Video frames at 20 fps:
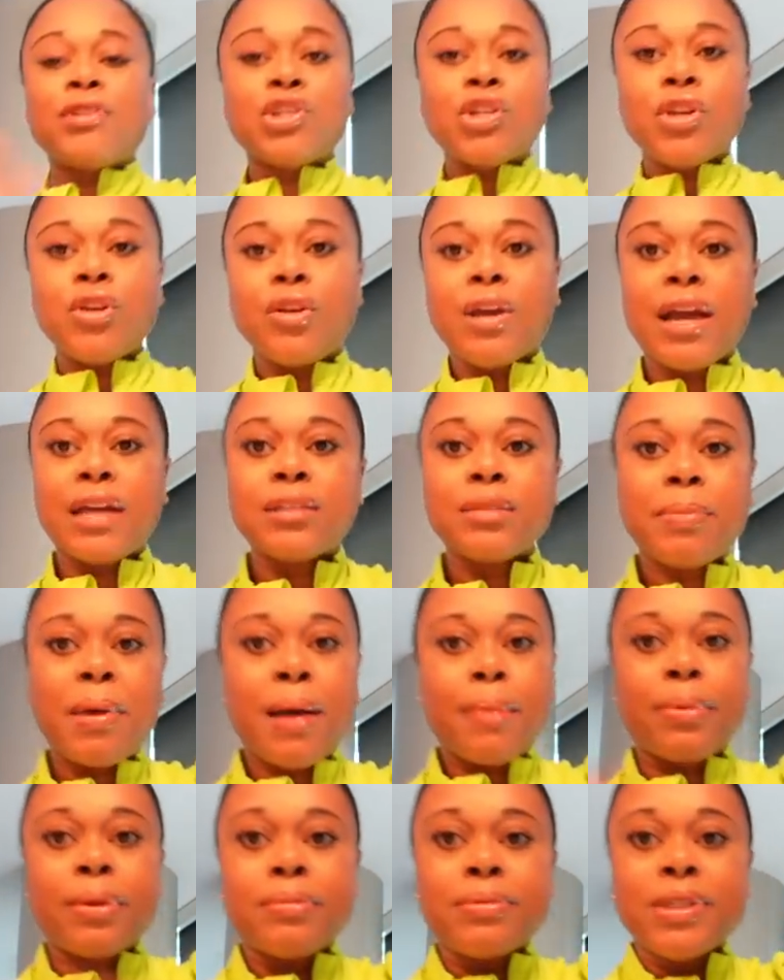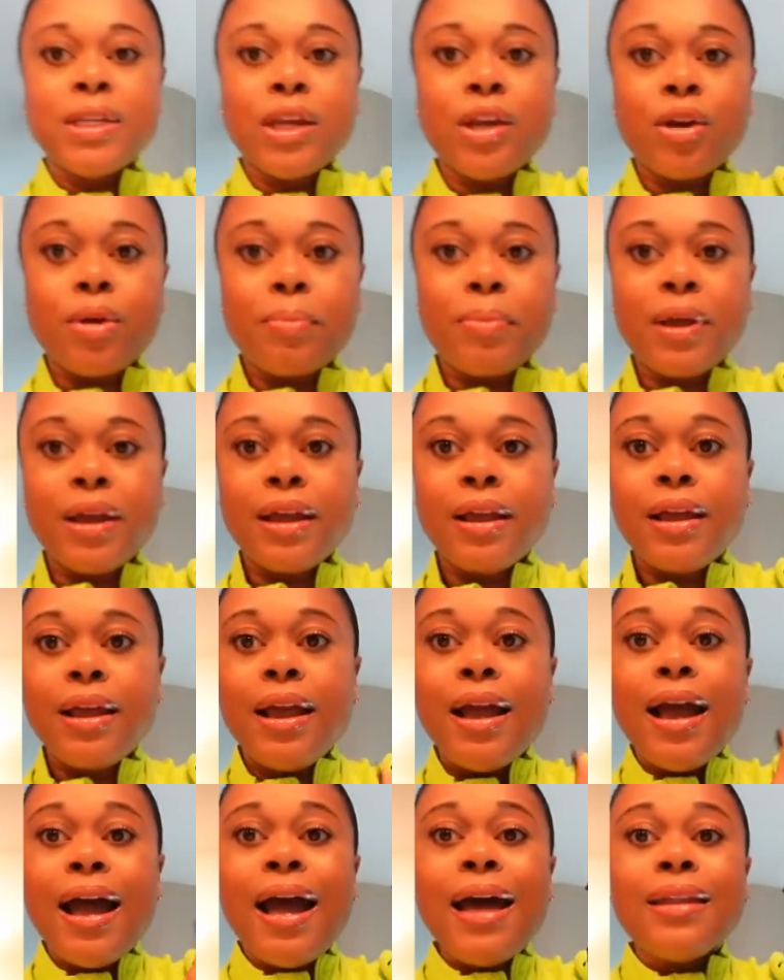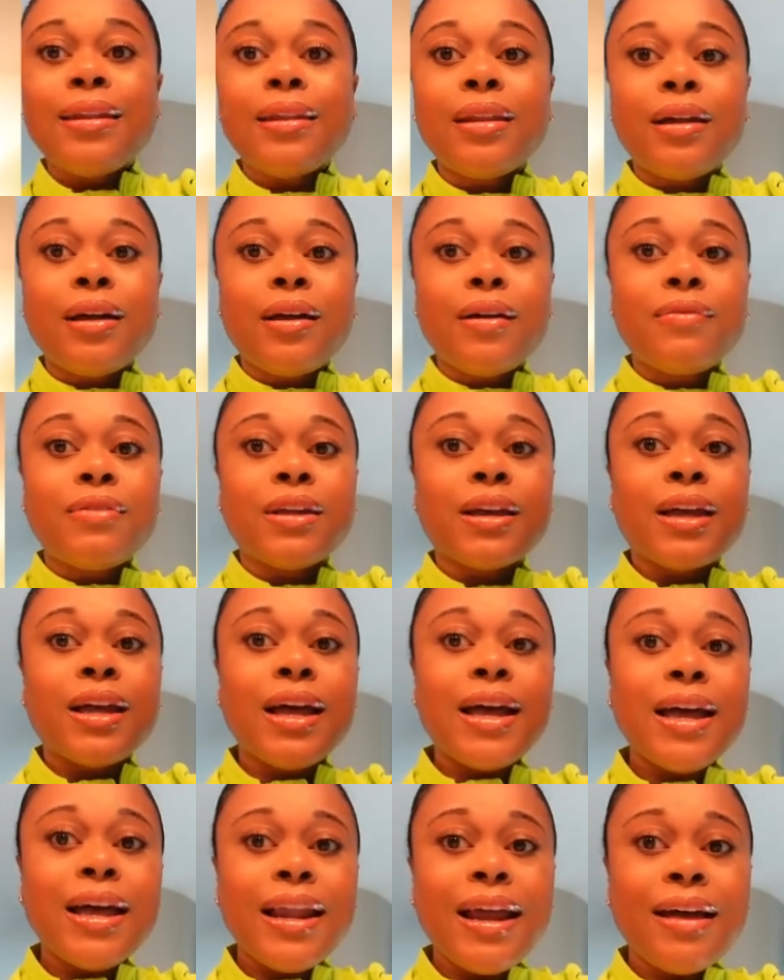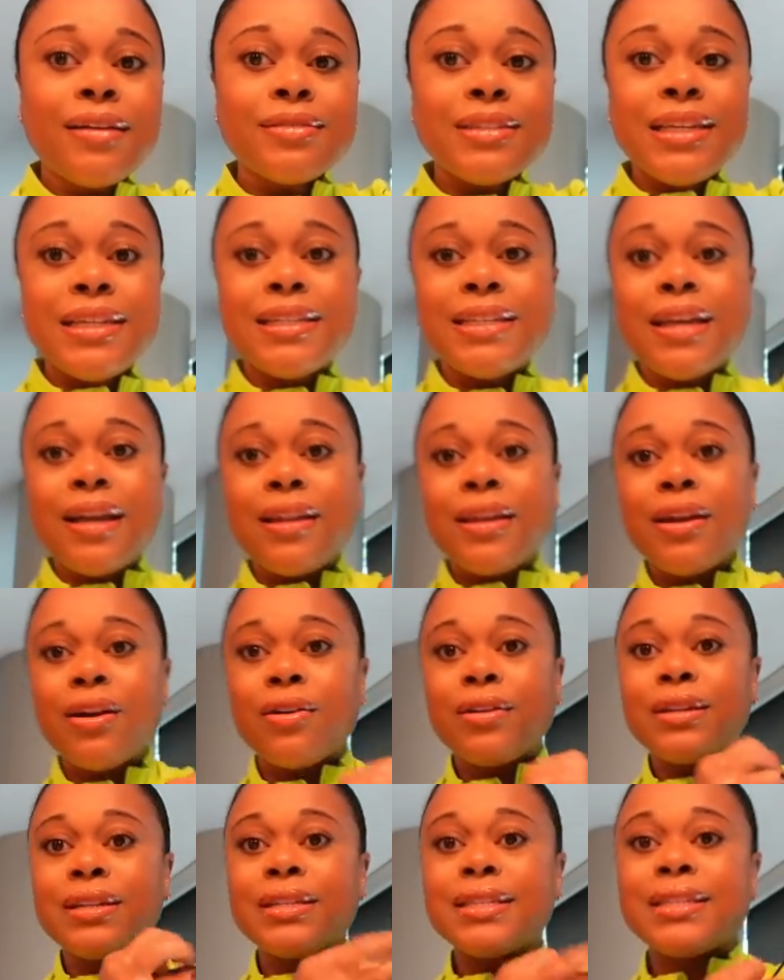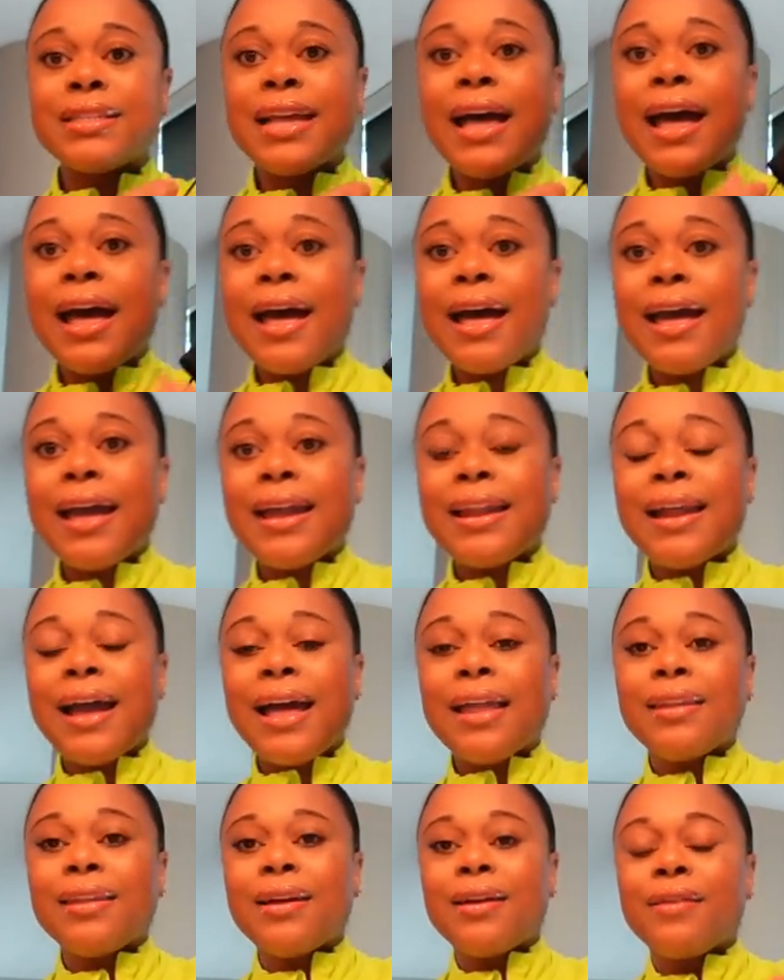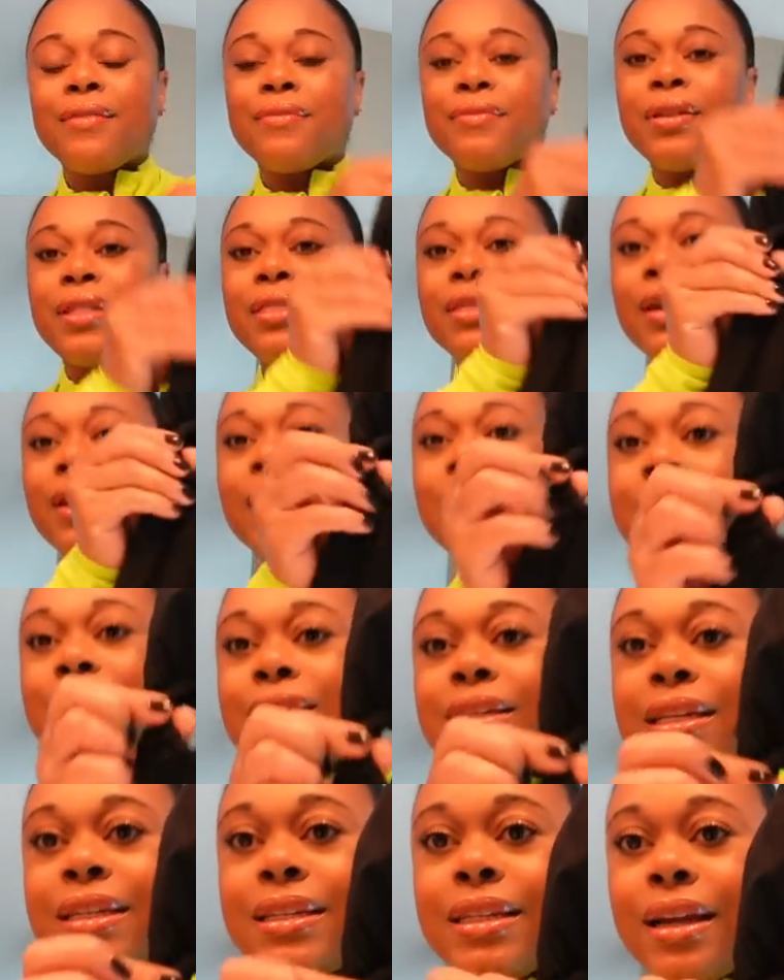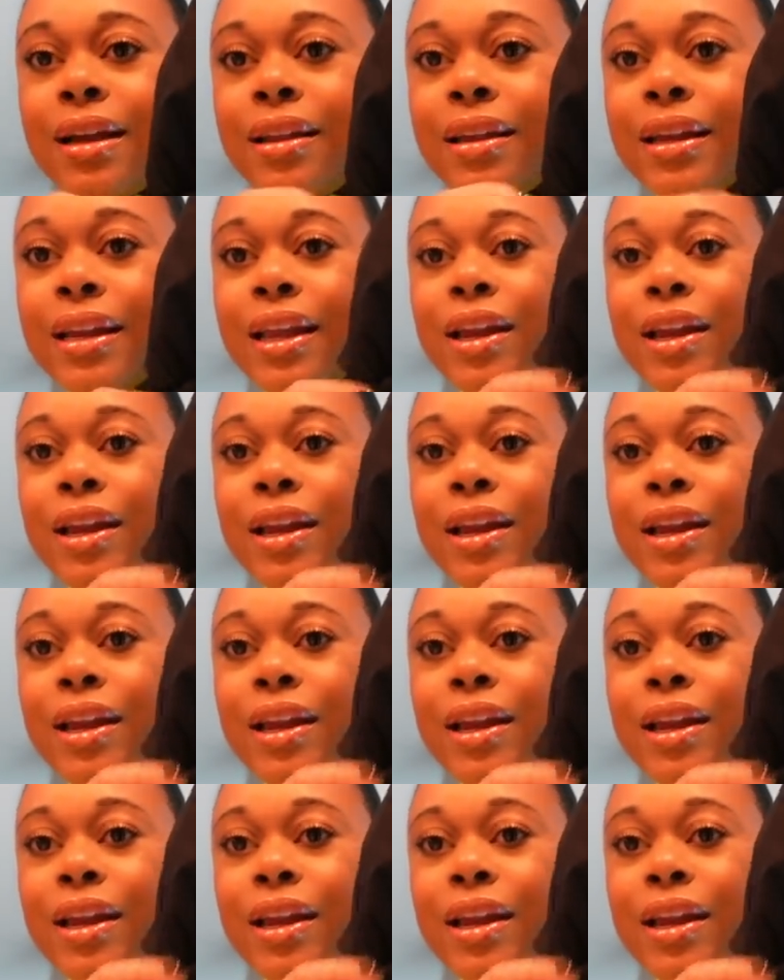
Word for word: show you guys pop-ups here, but I love the cutout detailing on the side. I love the detailing